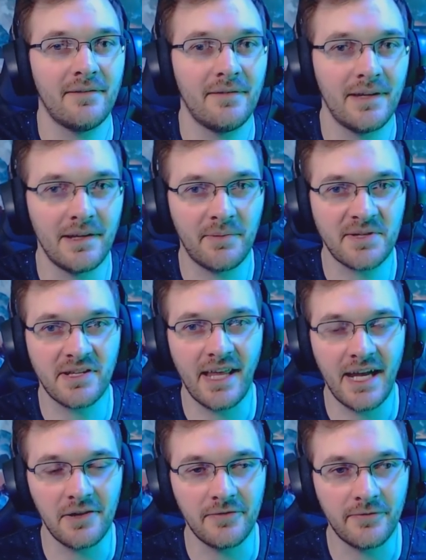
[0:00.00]
Especially the
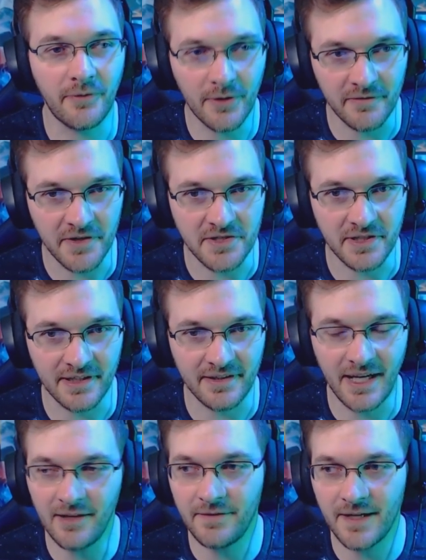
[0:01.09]
Halo four version, because the
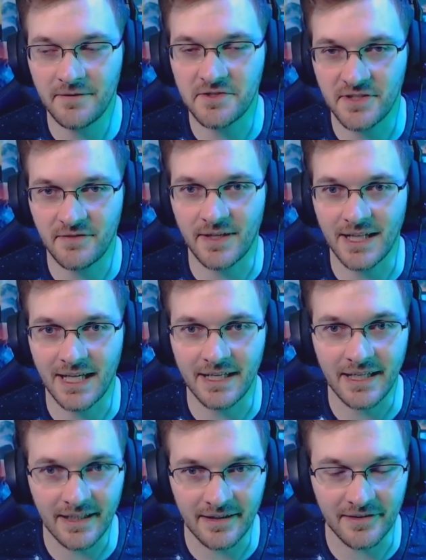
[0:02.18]
Halo five version is definitely a lot
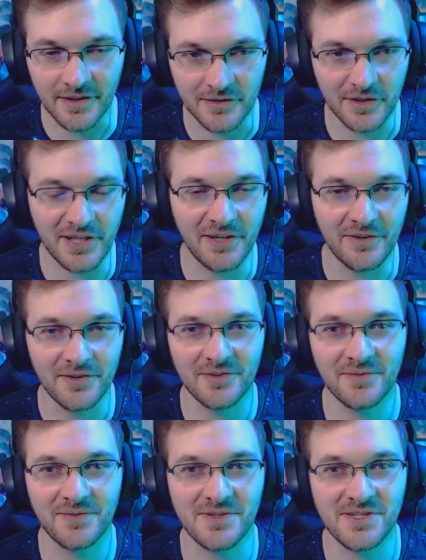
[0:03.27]
easier to use,
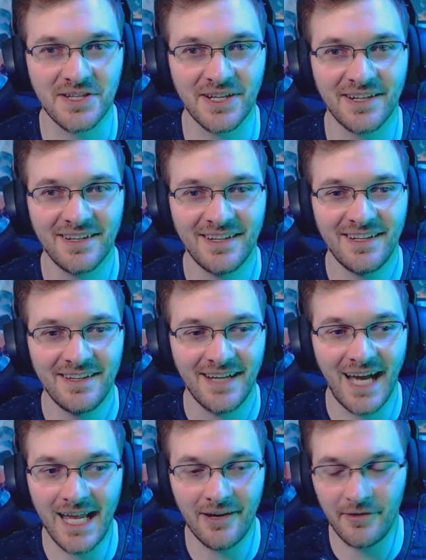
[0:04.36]
for mm-hmm. sure.
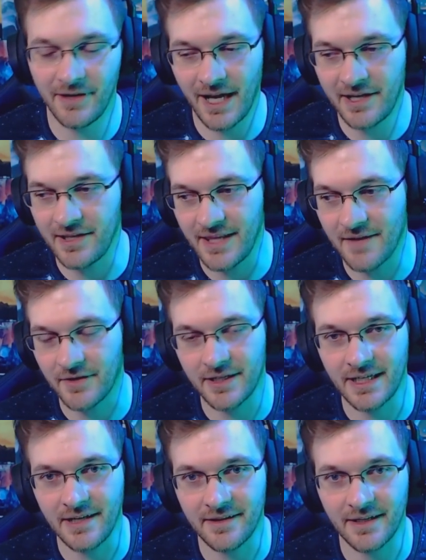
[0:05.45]
I yeah. I could never hit
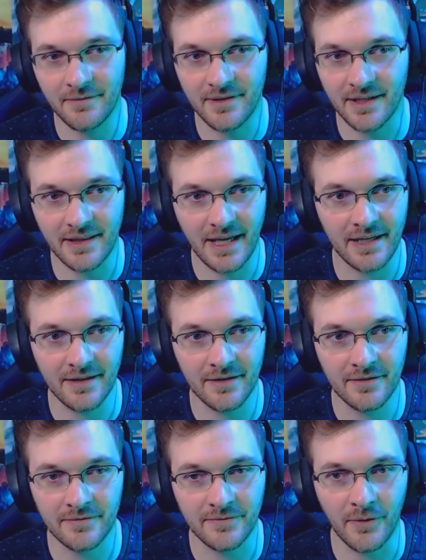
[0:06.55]
anything with, like, the
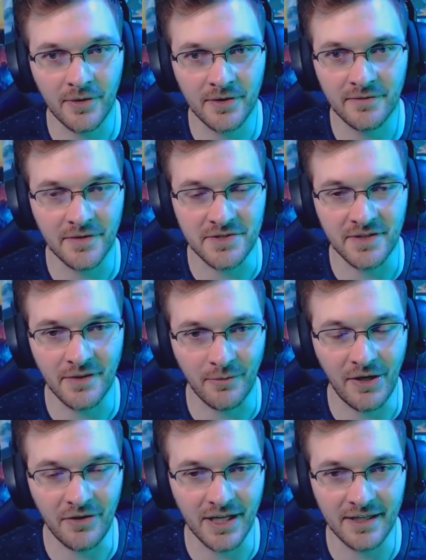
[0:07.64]
Halo four version of the
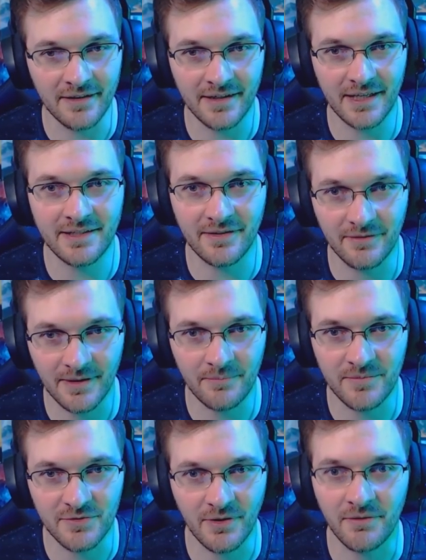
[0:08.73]
railgun. I just I'm,
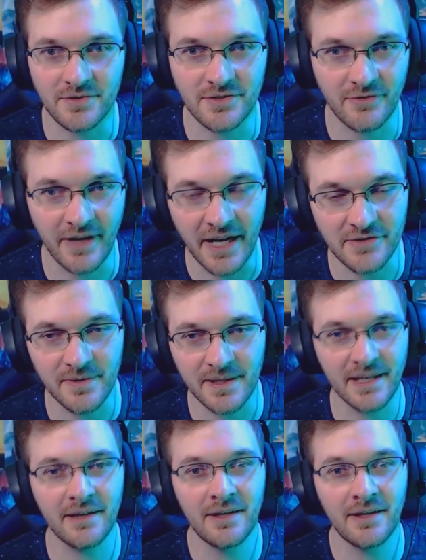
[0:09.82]
I was just trash with it.